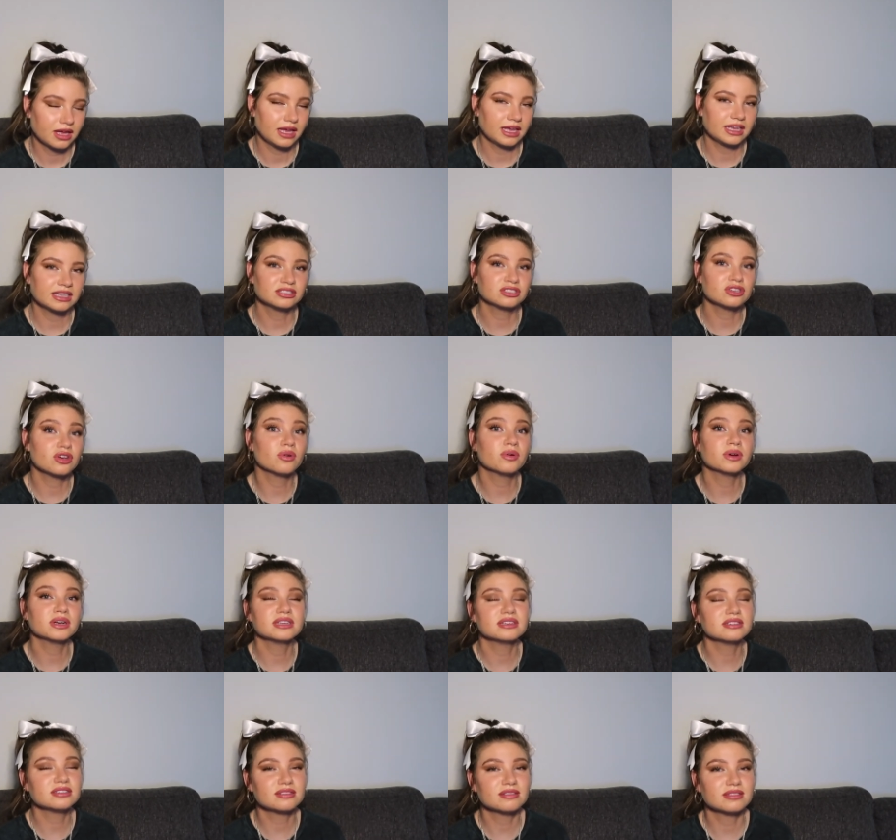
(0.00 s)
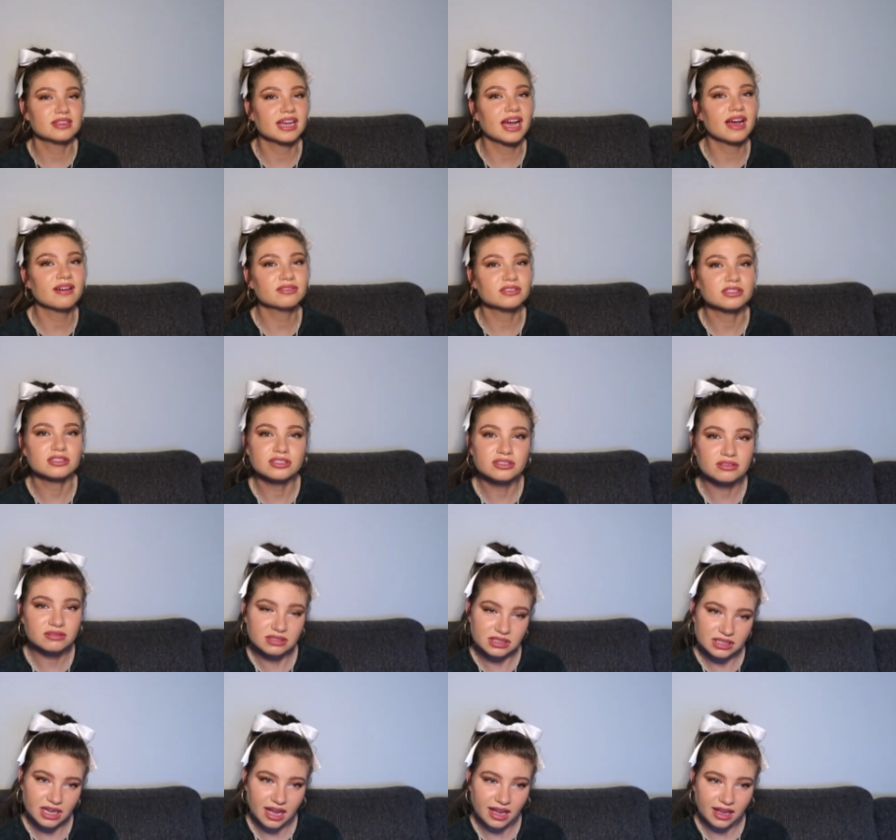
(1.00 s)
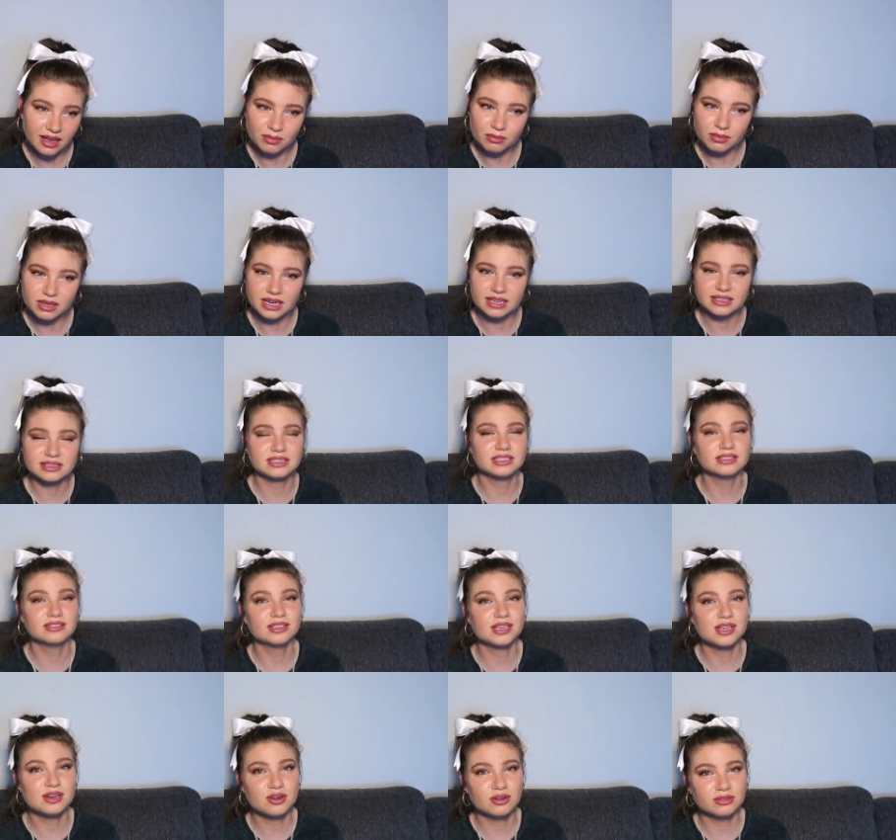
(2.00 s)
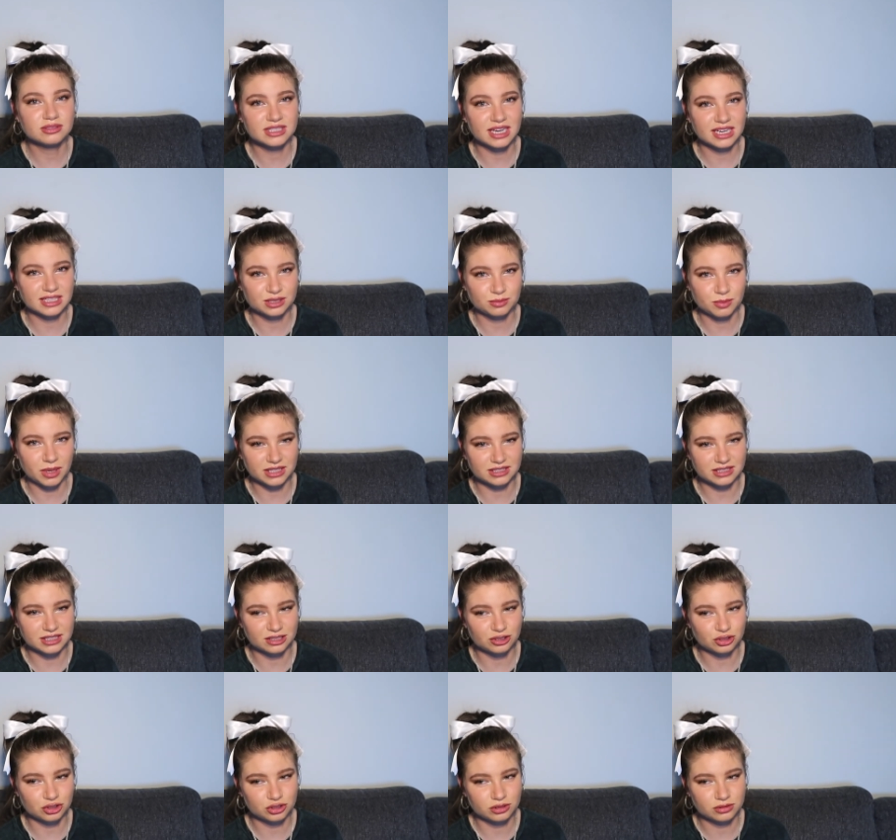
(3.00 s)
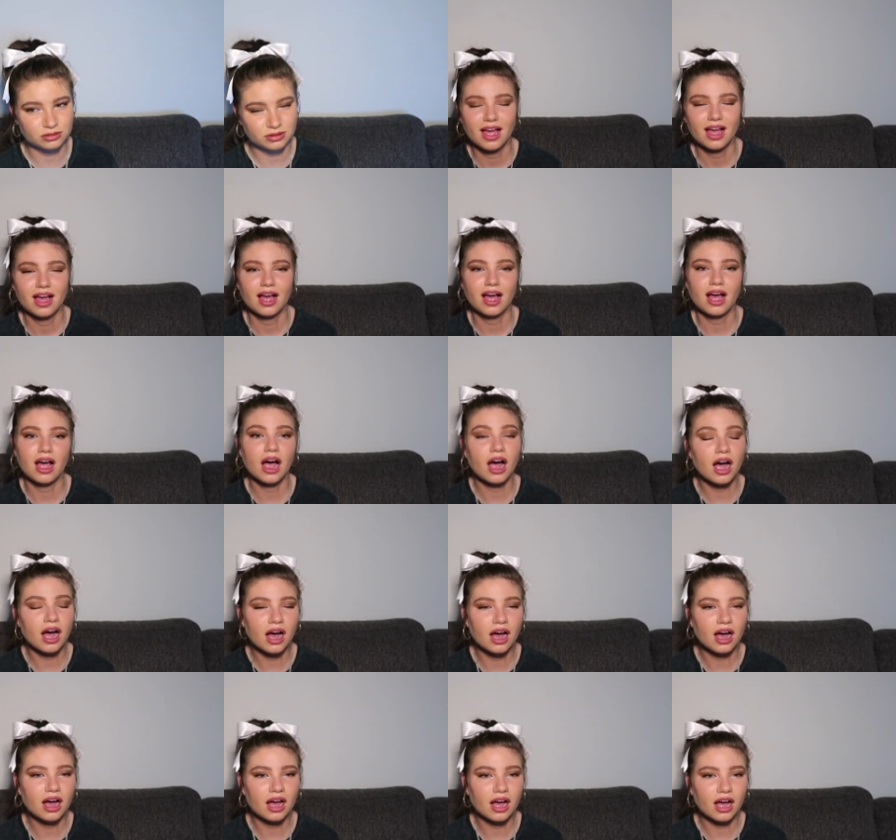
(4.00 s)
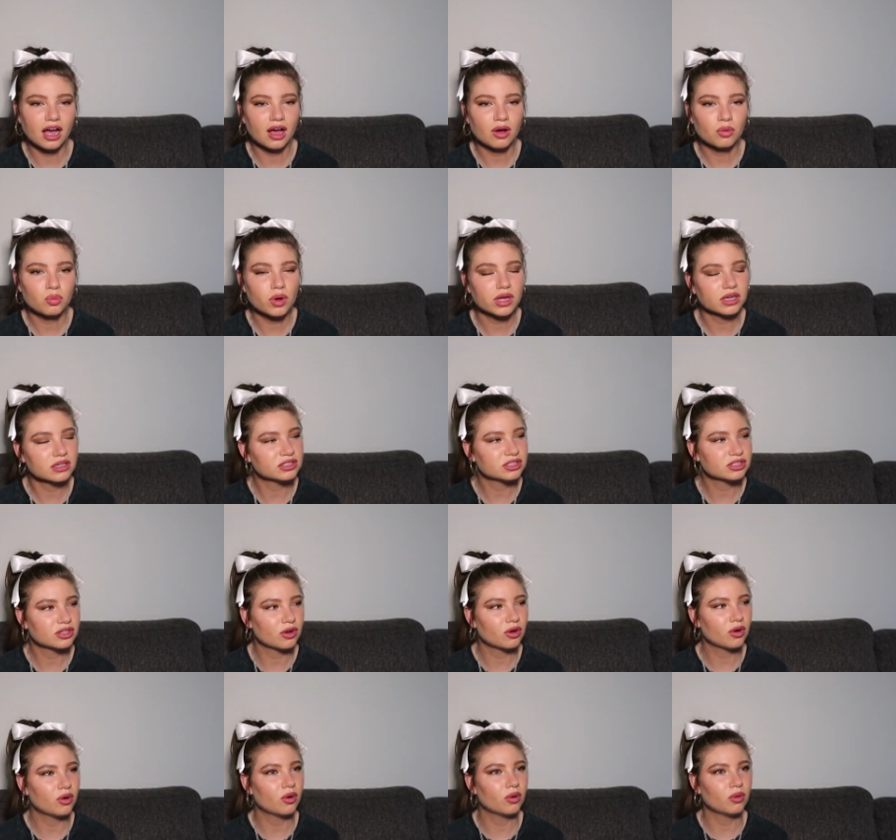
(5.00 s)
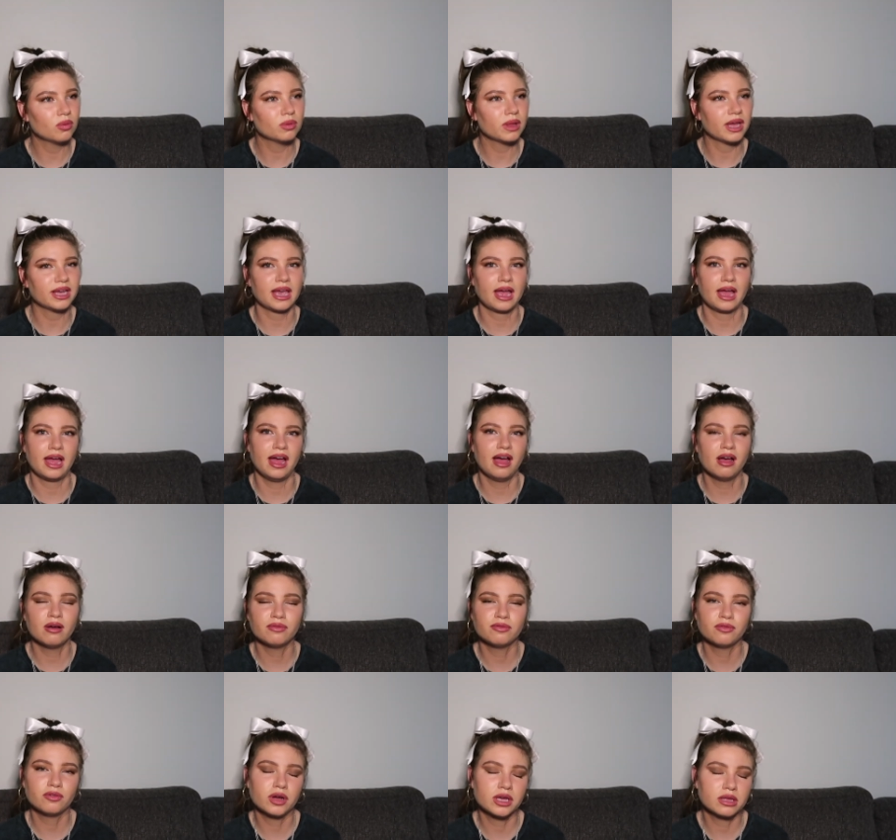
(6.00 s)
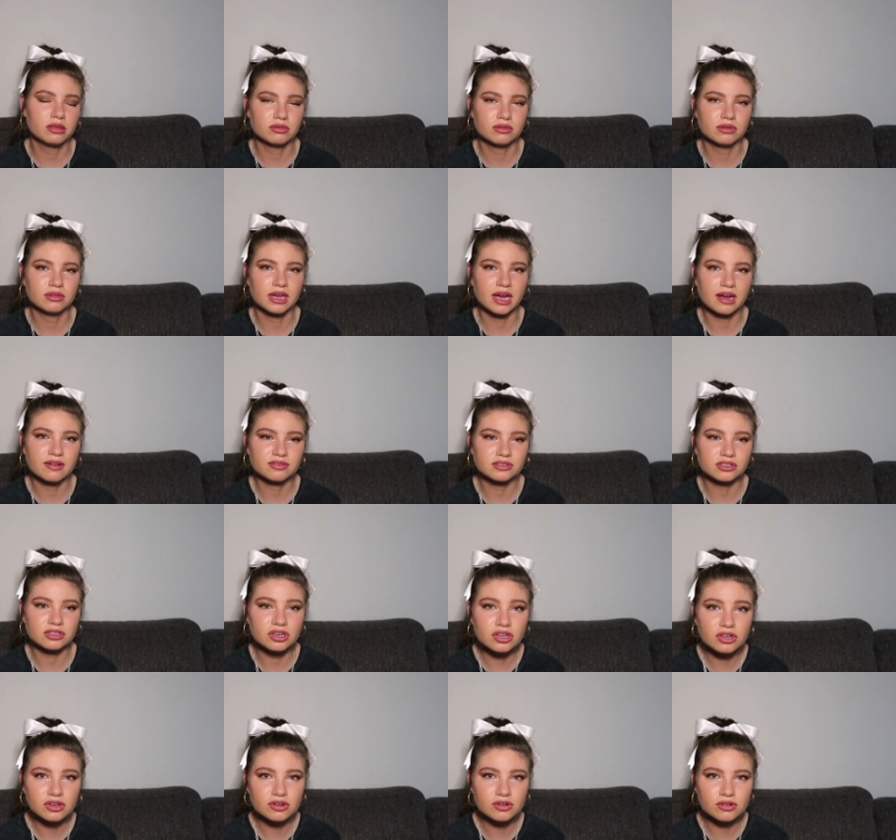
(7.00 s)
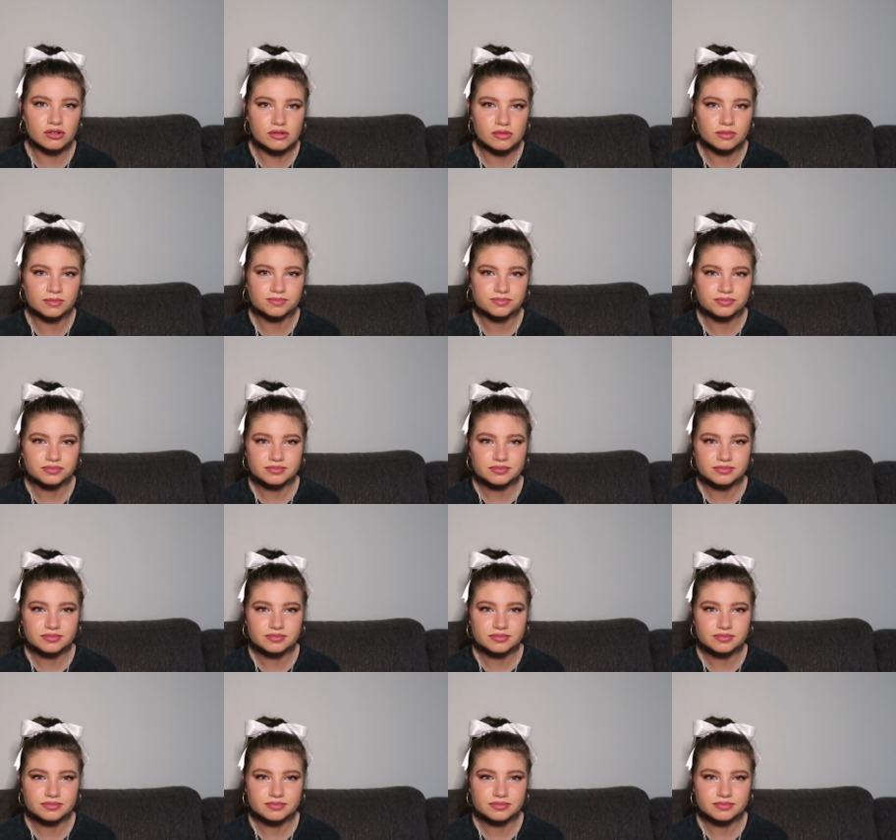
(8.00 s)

It's going into the afternoon time, and I still get no text message. Well, so like halfway through the afternoon,